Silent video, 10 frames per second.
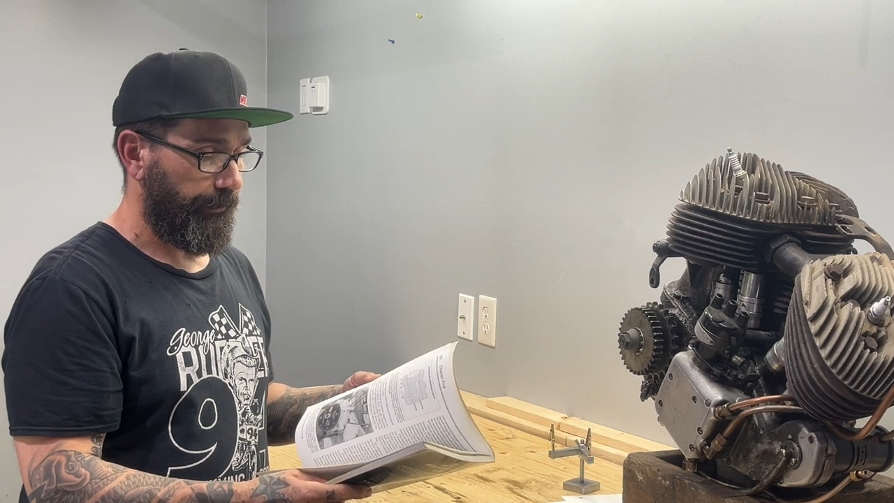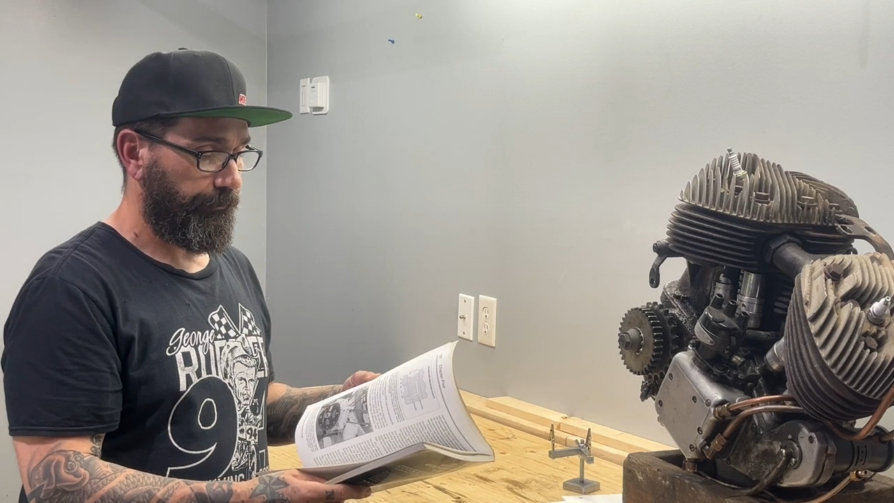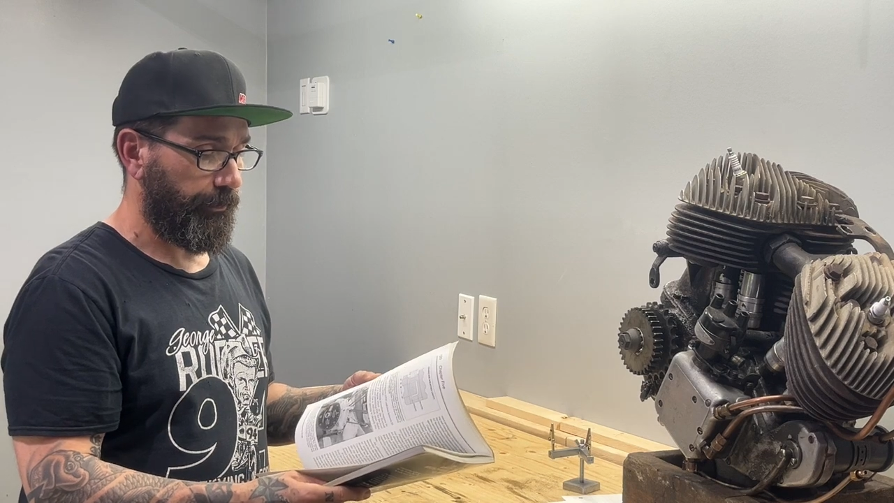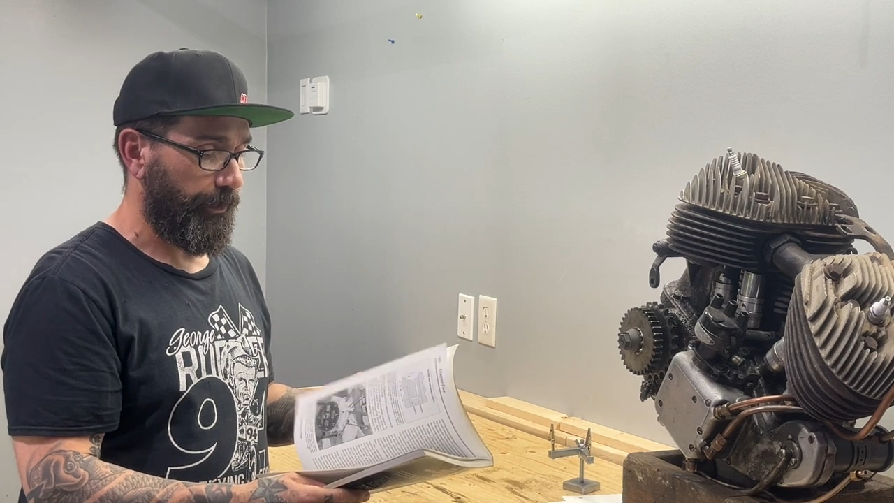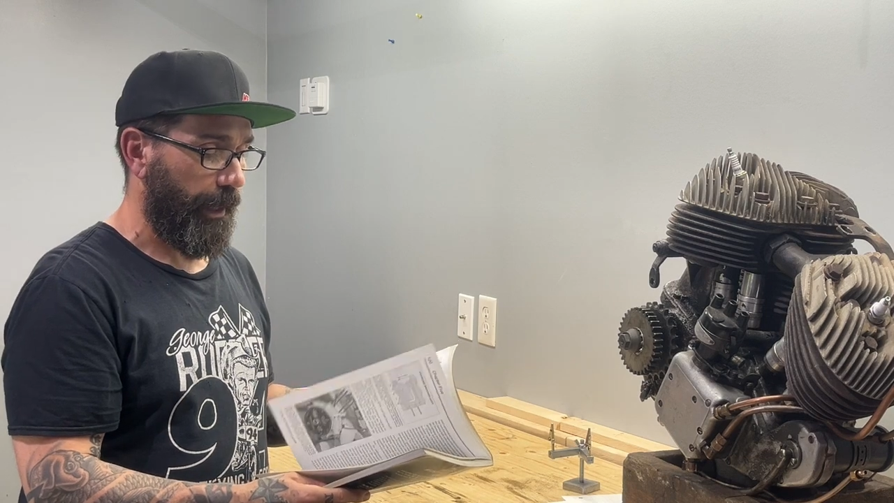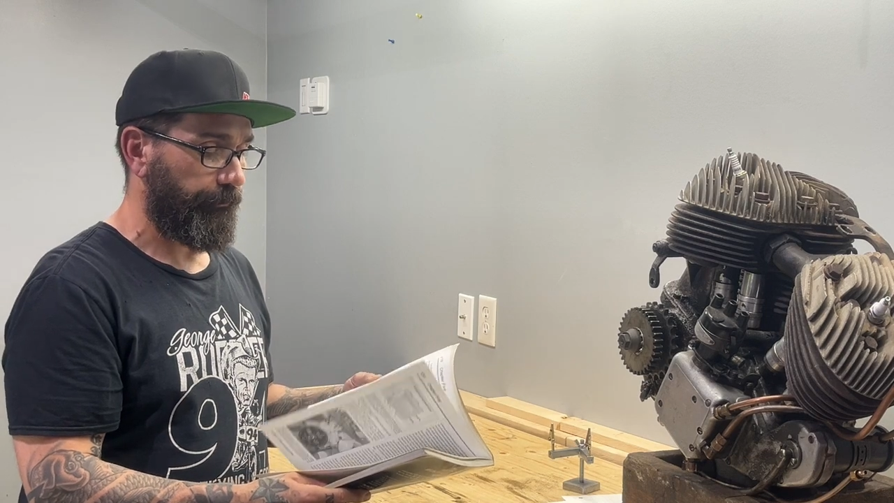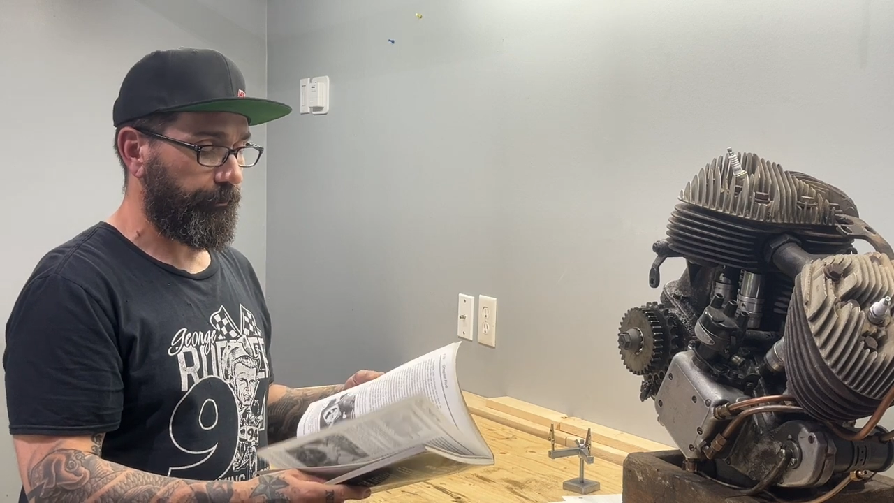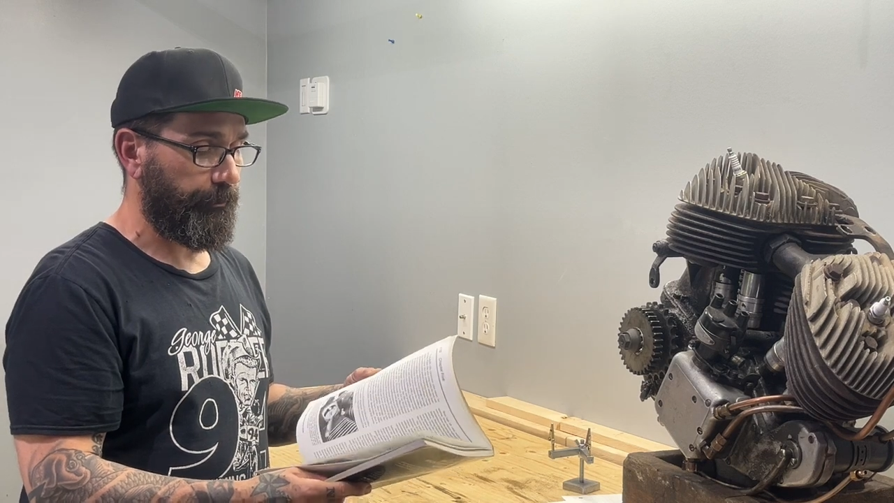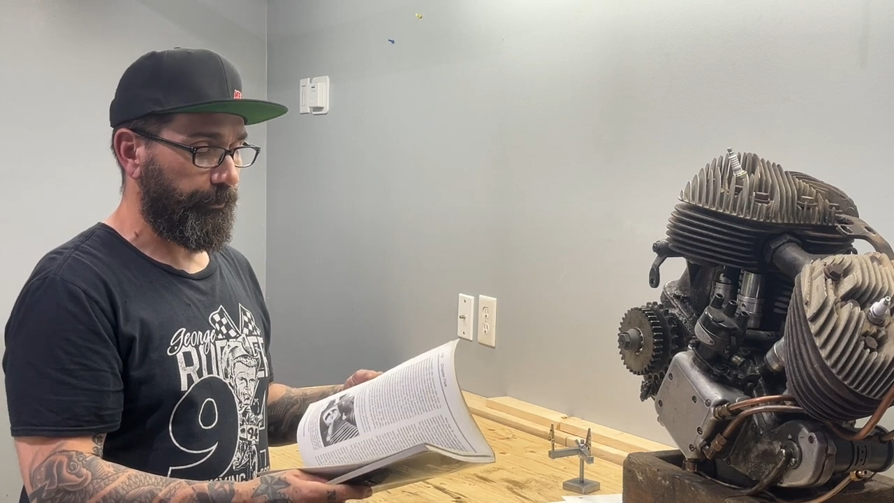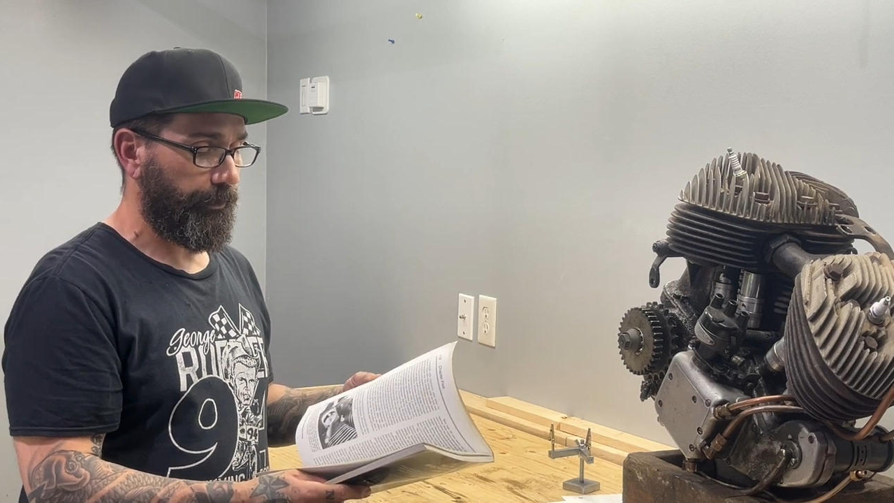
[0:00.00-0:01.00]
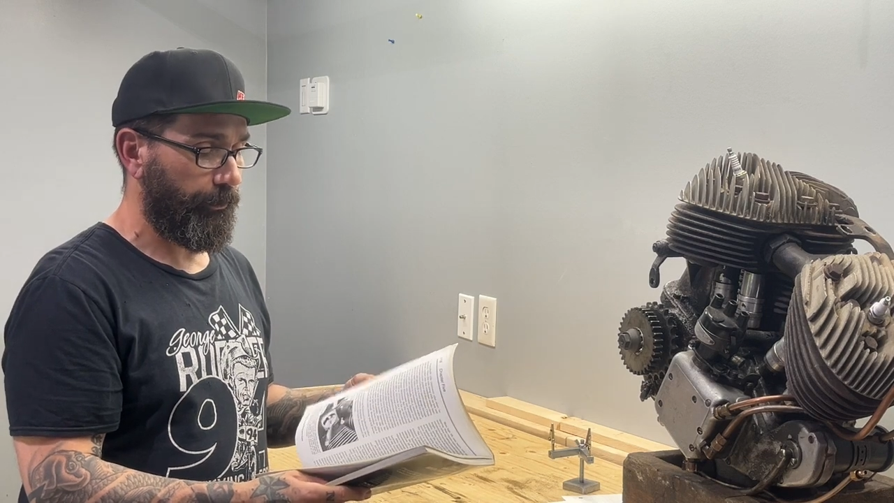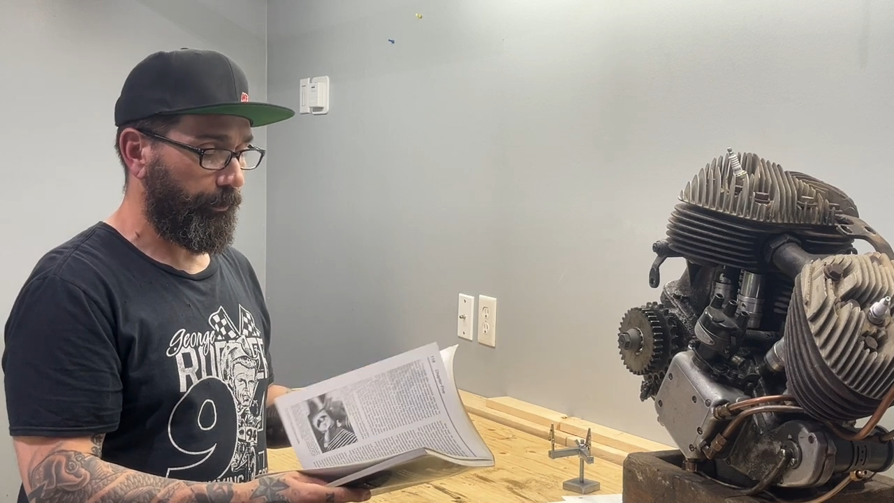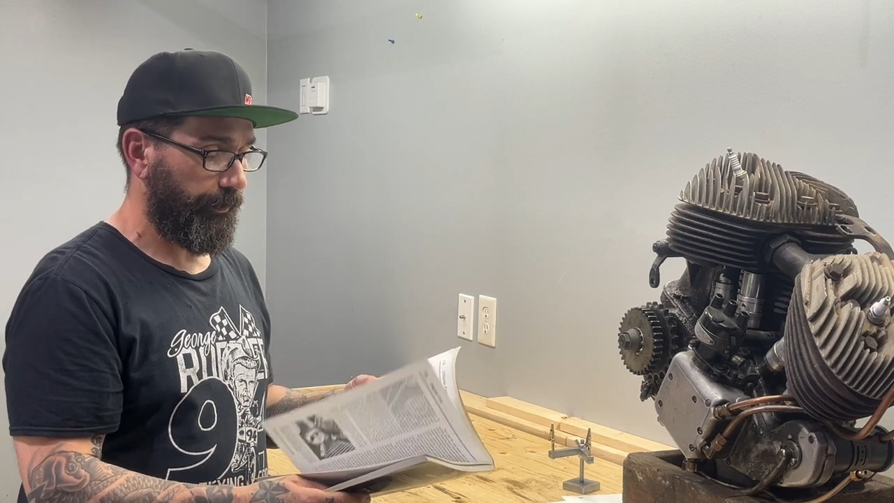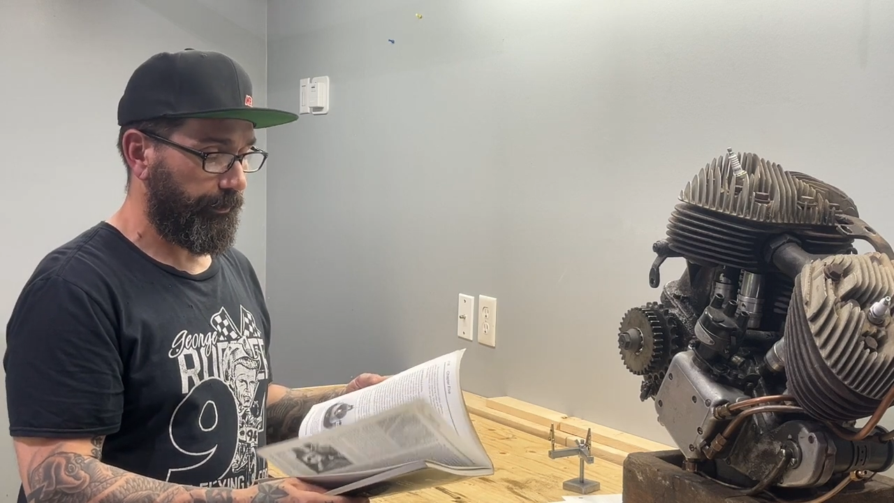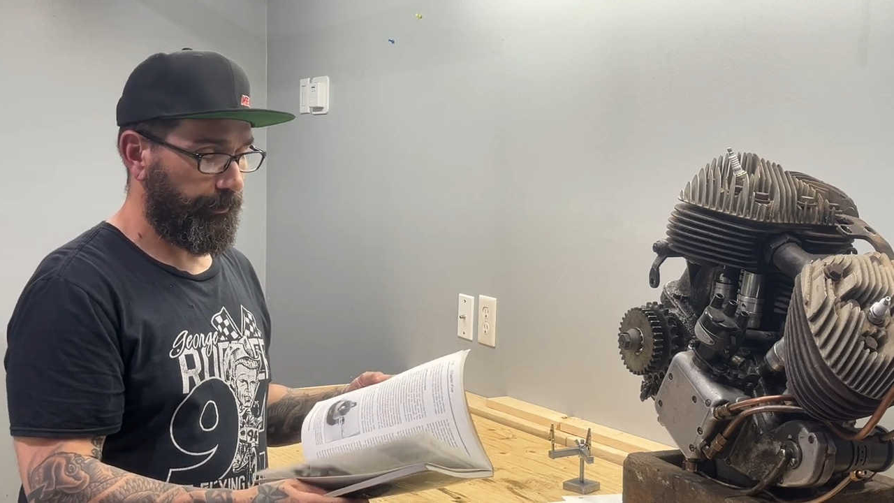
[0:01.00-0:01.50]
if you're not familiar
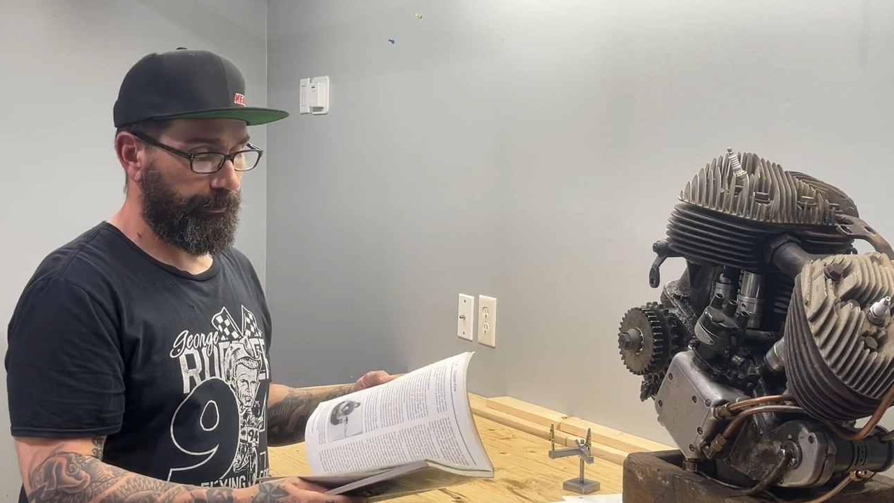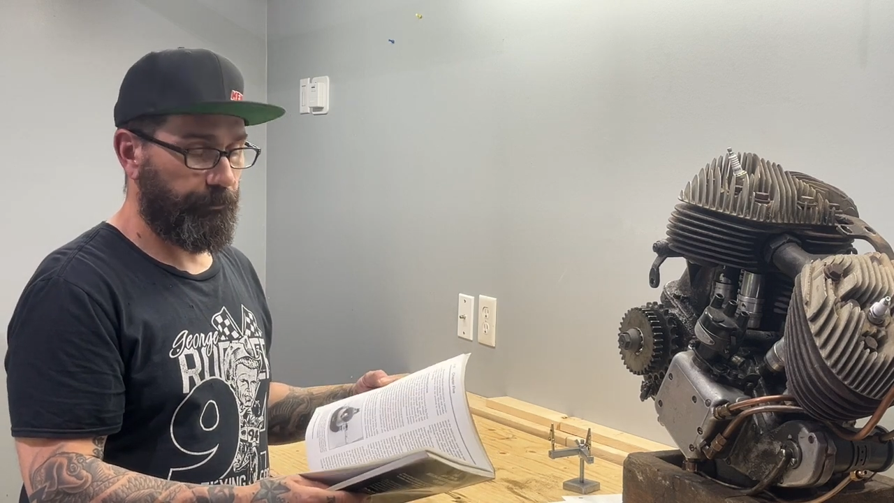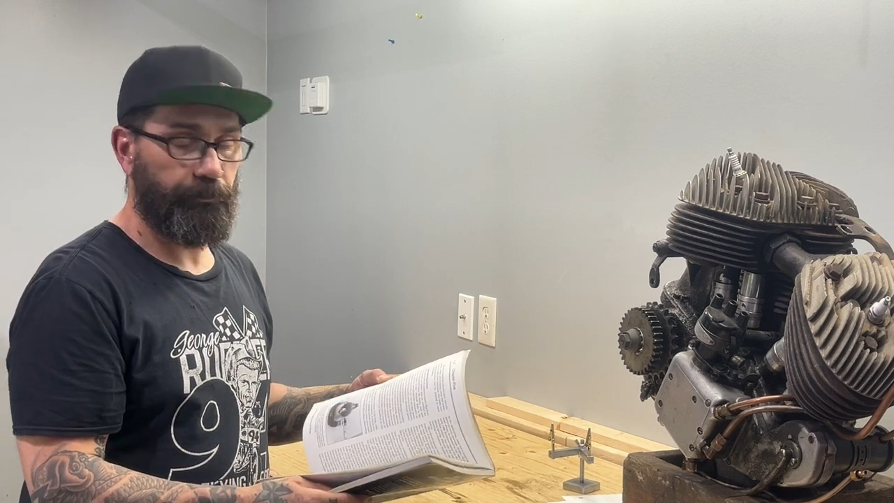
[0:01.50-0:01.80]
with,